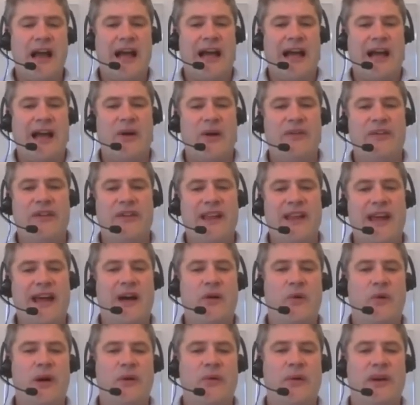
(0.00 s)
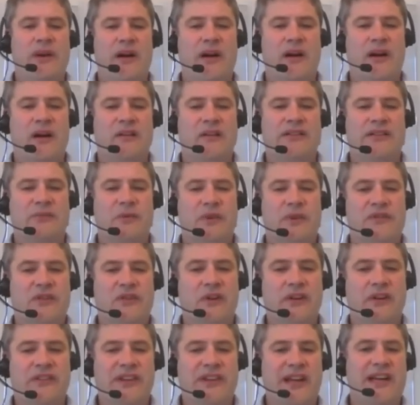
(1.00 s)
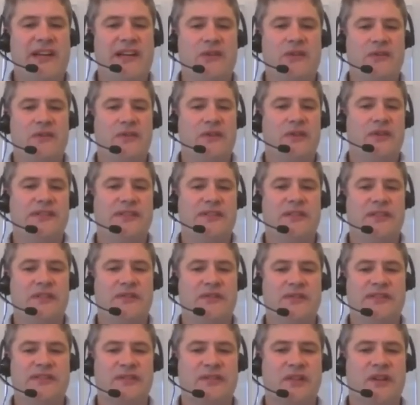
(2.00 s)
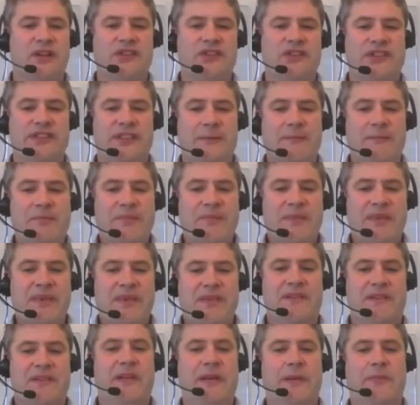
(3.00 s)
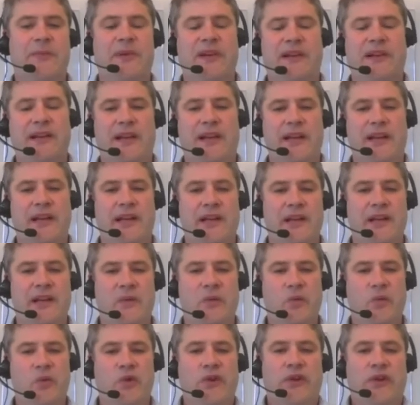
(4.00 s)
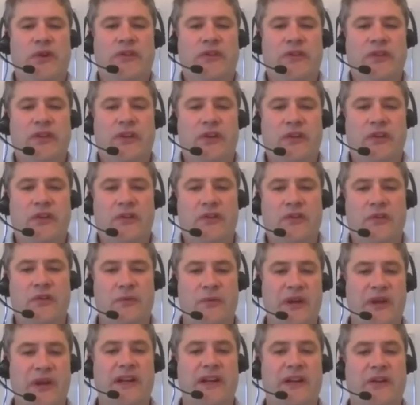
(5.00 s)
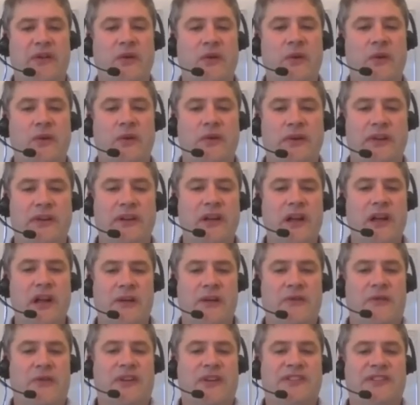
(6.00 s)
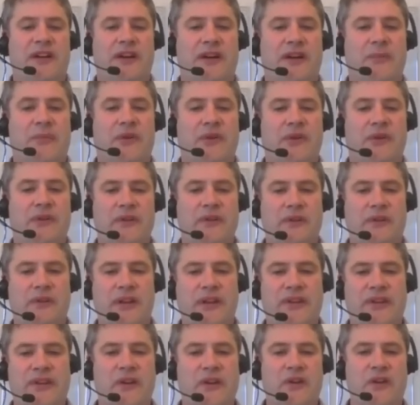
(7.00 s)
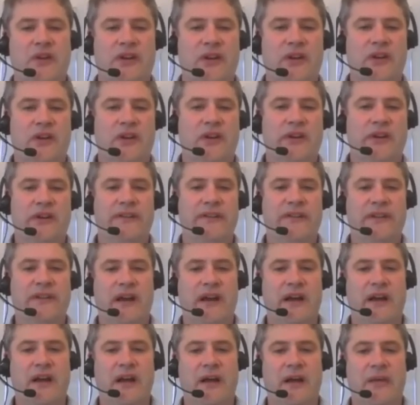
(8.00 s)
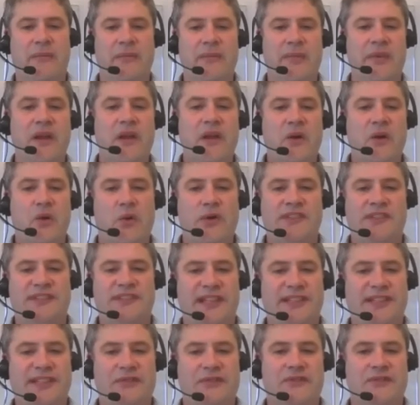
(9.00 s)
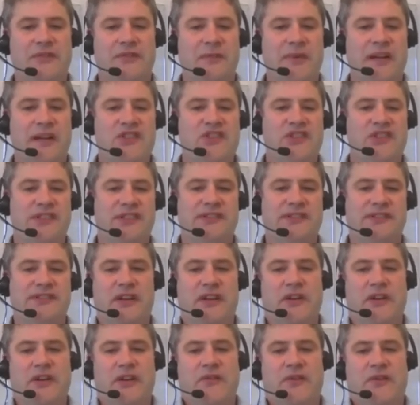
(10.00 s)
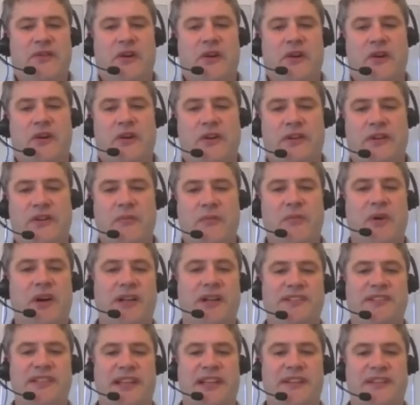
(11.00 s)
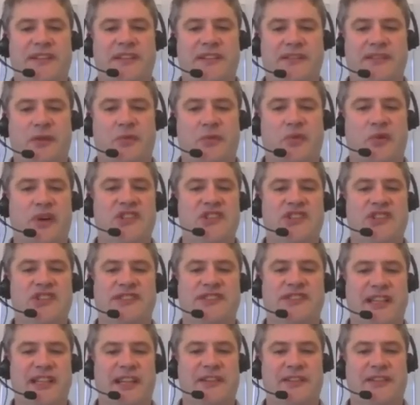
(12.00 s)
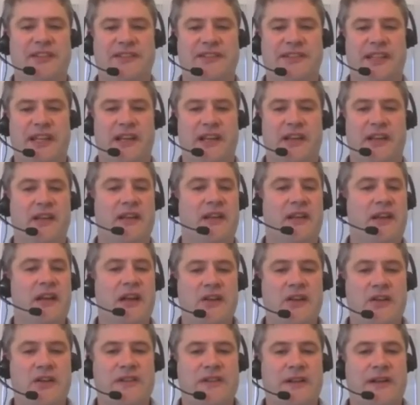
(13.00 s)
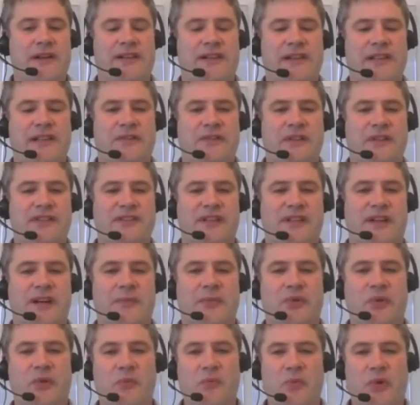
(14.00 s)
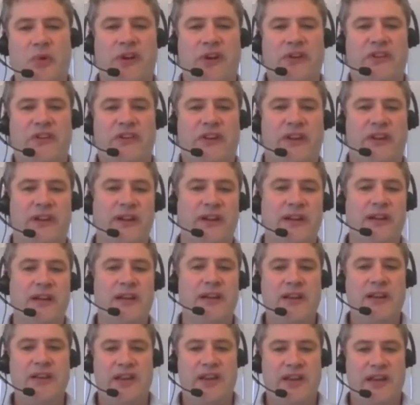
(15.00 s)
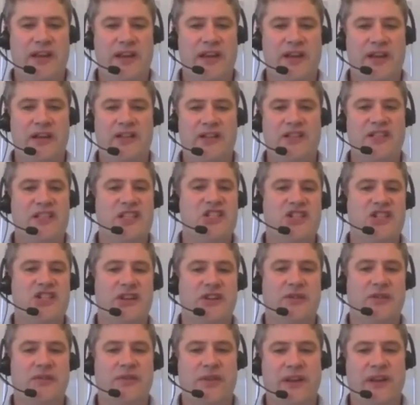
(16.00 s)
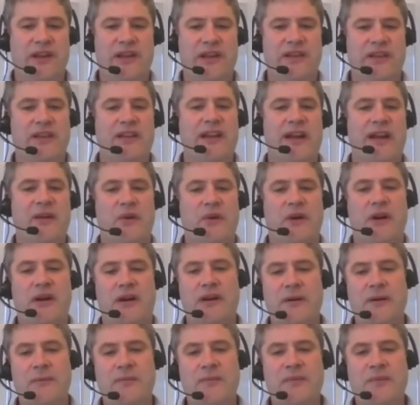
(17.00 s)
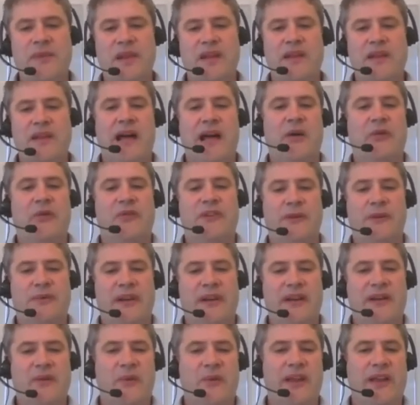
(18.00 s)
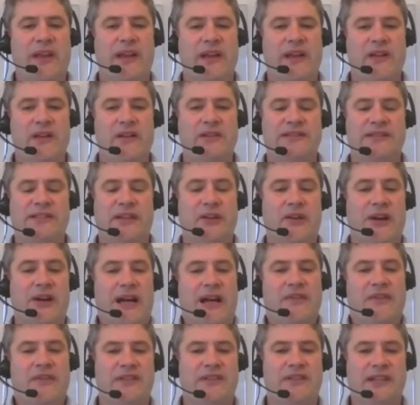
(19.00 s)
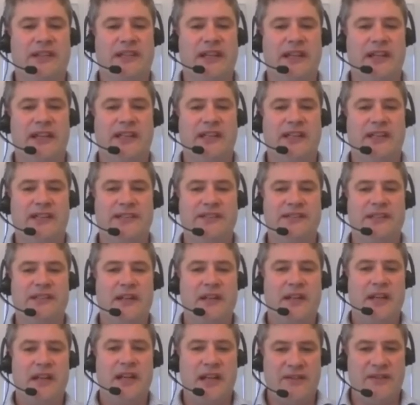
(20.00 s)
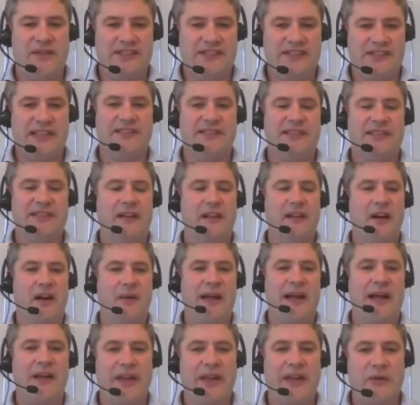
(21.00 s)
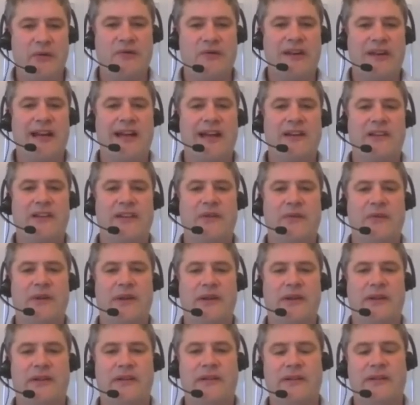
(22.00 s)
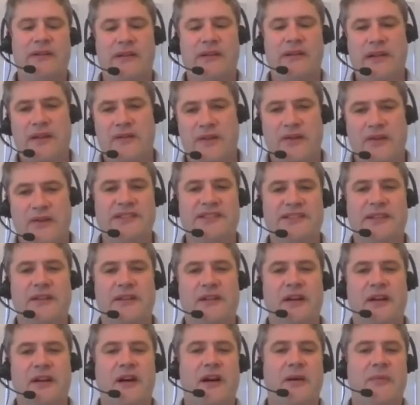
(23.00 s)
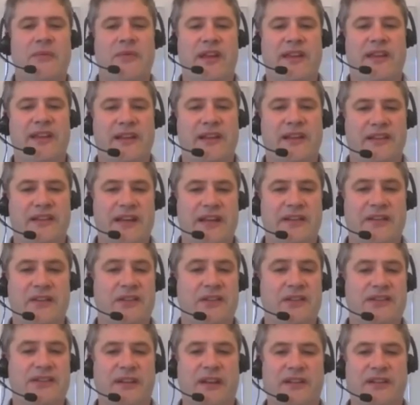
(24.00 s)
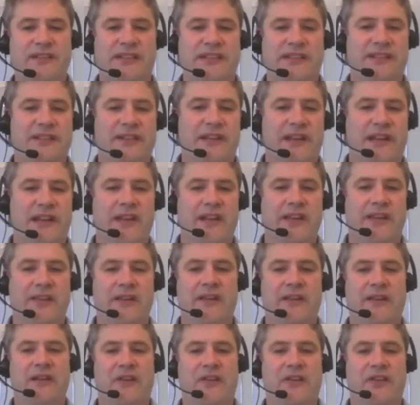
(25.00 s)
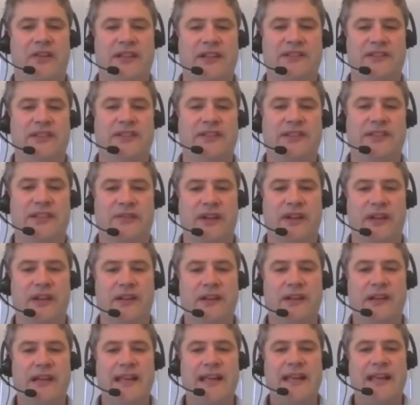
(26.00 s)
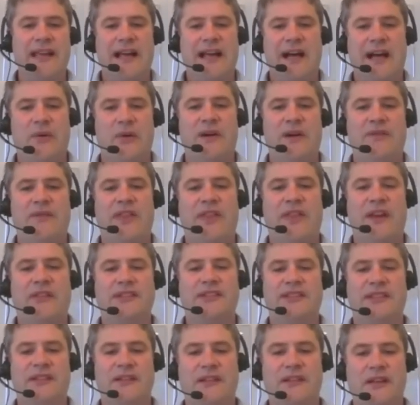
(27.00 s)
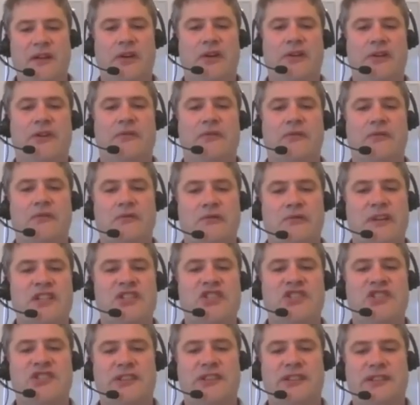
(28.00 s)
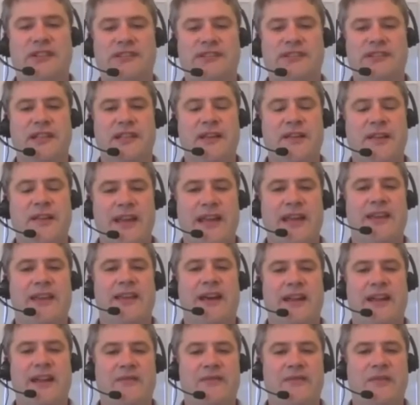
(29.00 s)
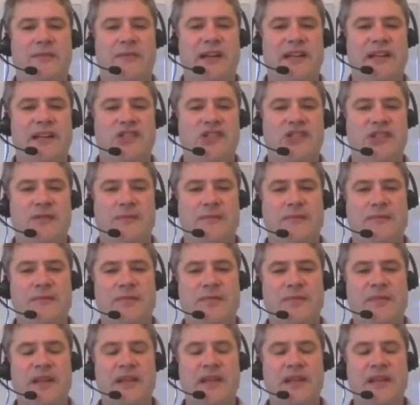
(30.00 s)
However, now where we are is we've got data of lots of different structures that, that typically would have been ignored. And for example, if you look at um, all the sensor information, so you've got command centers, operation centers in utilities, for example, monitor the condition of the, the network. Now, typically the way they use it or have used it is if it sends an alarm out, they will react to it. If there is no alarm, then that data just goes into the ether, nothing's used of it. However, there is a lot of richness in that information.